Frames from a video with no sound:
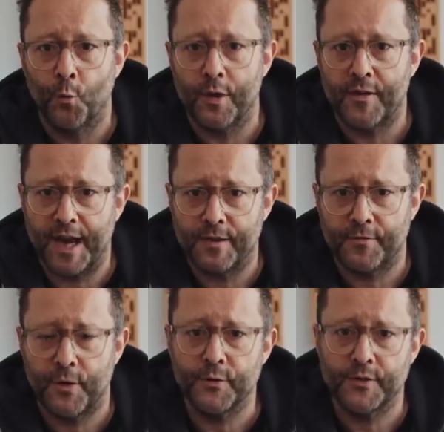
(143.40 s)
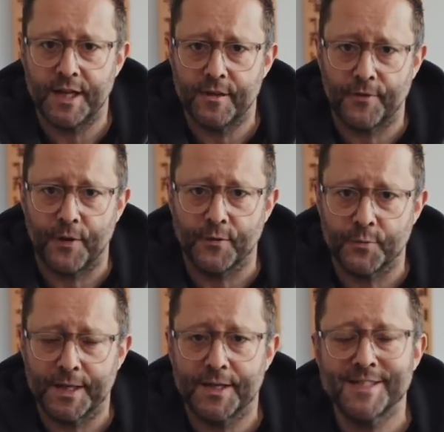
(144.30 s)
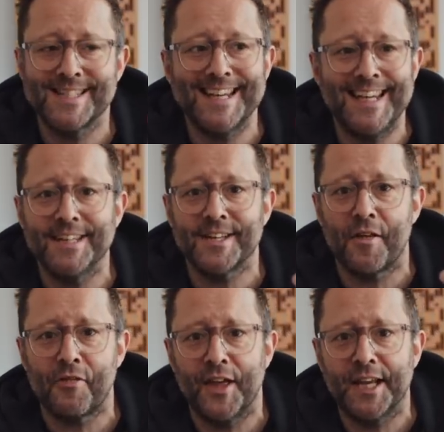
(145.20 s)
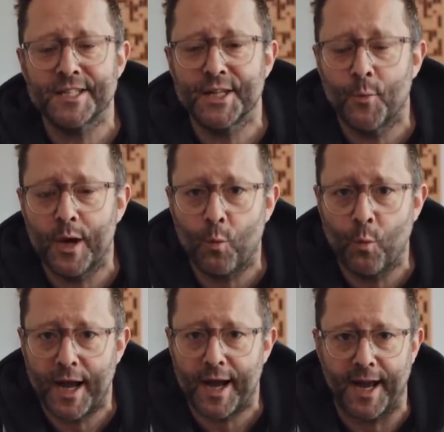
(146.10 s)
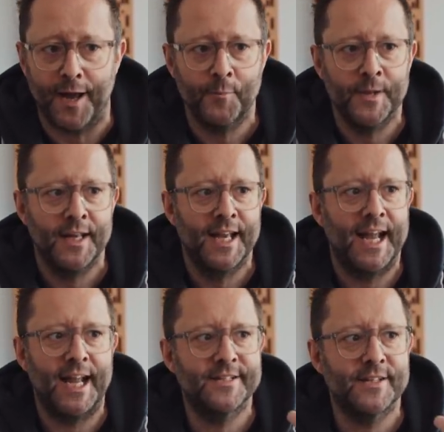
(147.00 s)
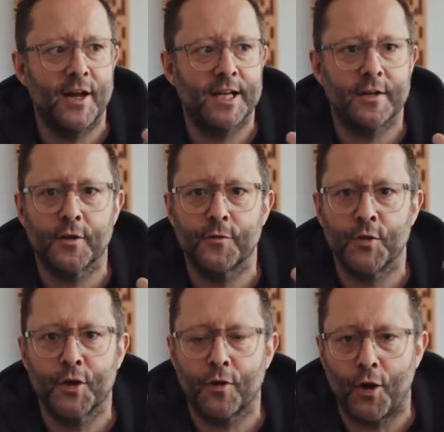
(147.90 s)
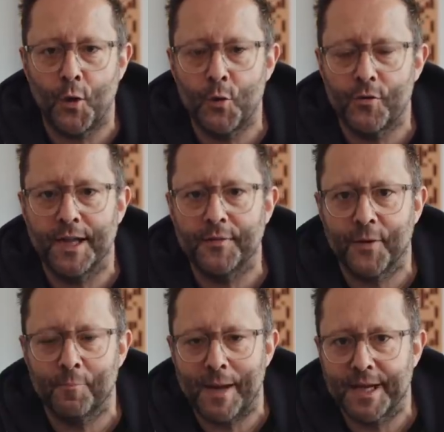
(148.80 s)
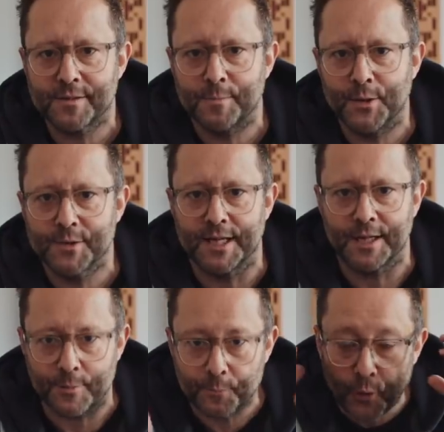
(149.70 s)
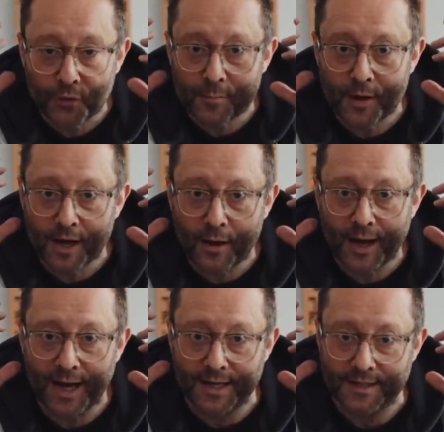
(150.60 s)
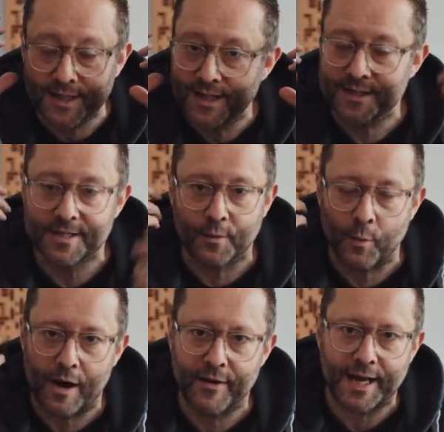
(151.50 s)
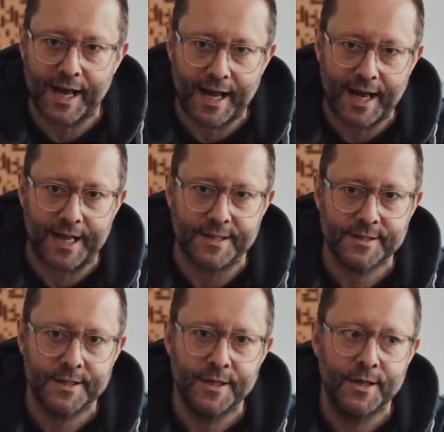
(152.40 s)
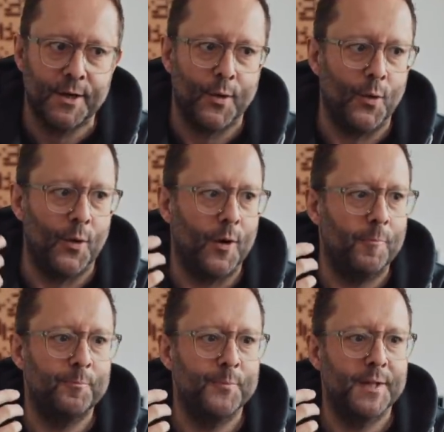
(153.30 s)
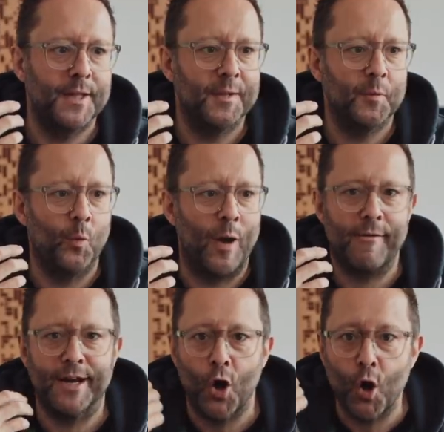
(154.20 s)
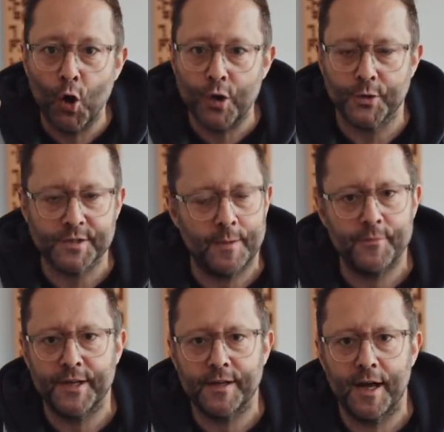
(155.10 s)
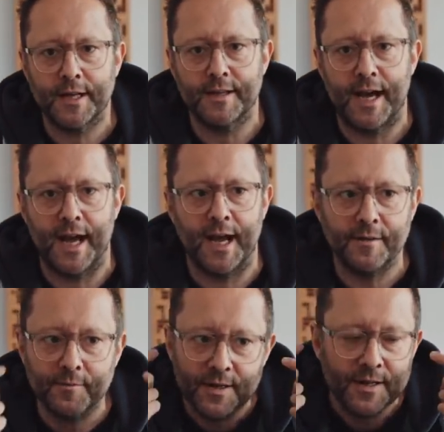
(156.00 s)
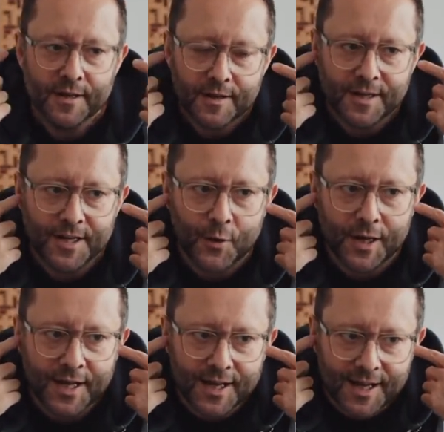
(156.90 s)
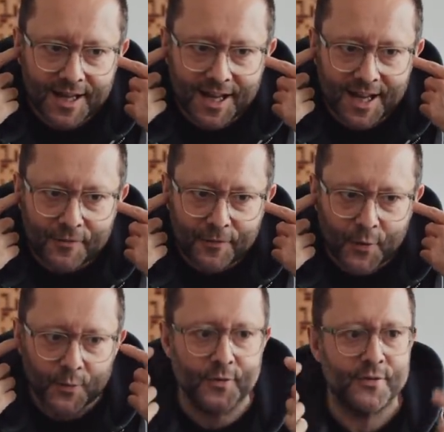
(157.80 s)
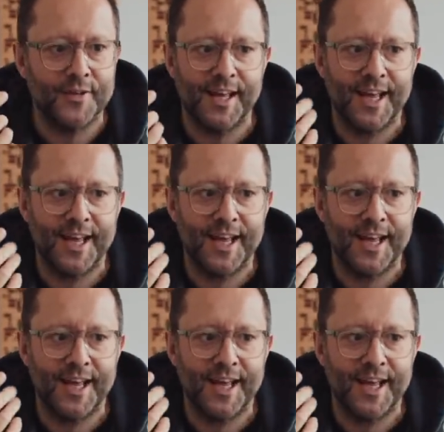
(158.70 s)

with headphones and earphones, because these are things that we wear. It's like the clothing that makes music. We put them on our head. It's like wearing a hat or wearing a hood or something like that. And, you know, earphones,